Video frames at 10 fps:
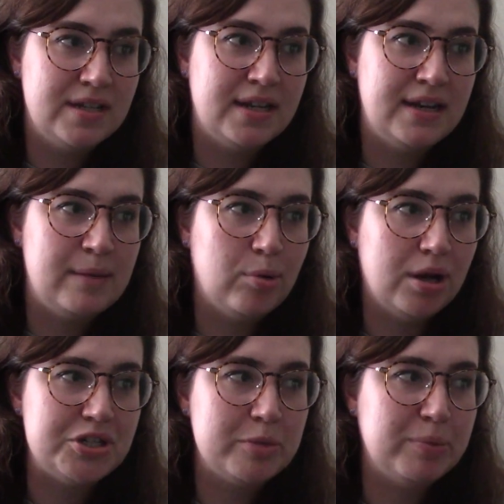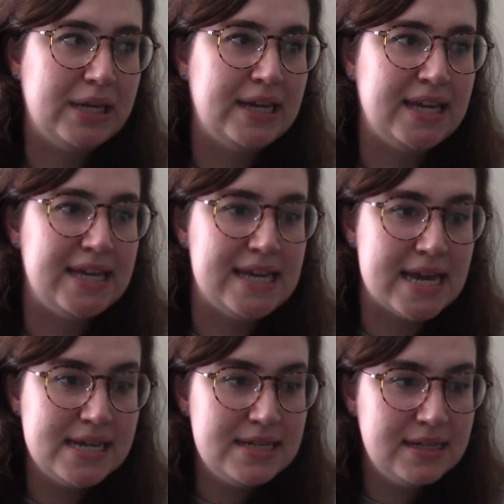done any project planning
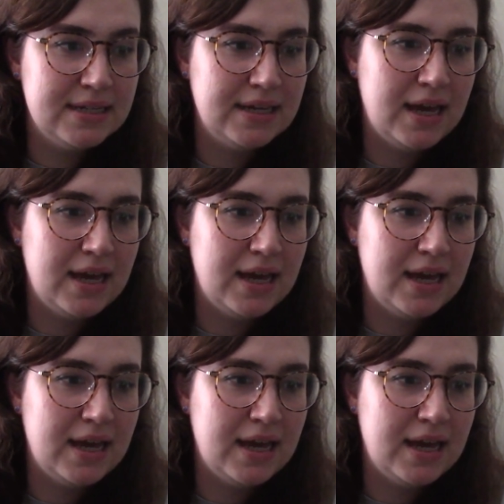yet.